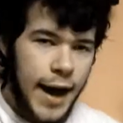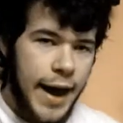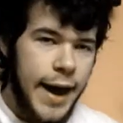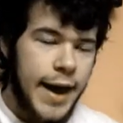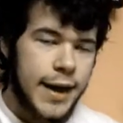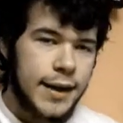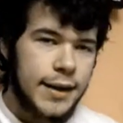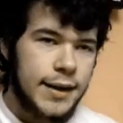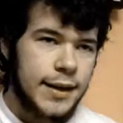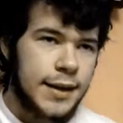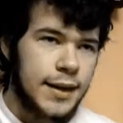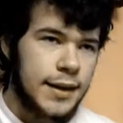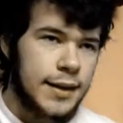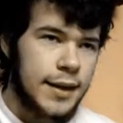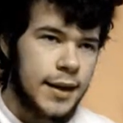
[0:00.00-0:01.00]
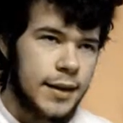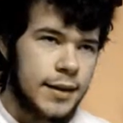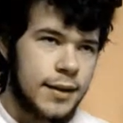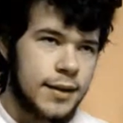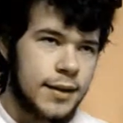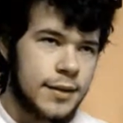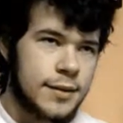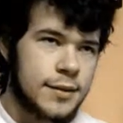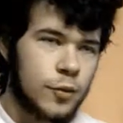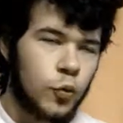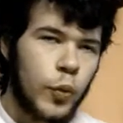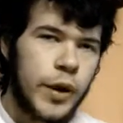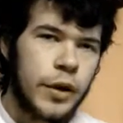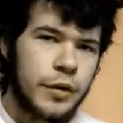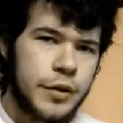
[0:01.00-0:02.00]
And it's a
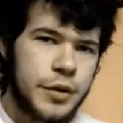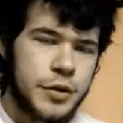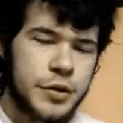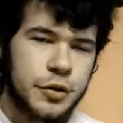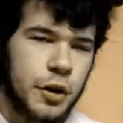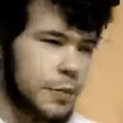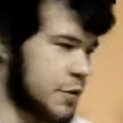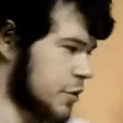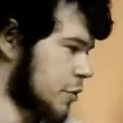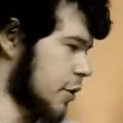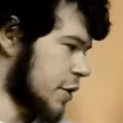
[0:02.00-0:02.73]
weird description.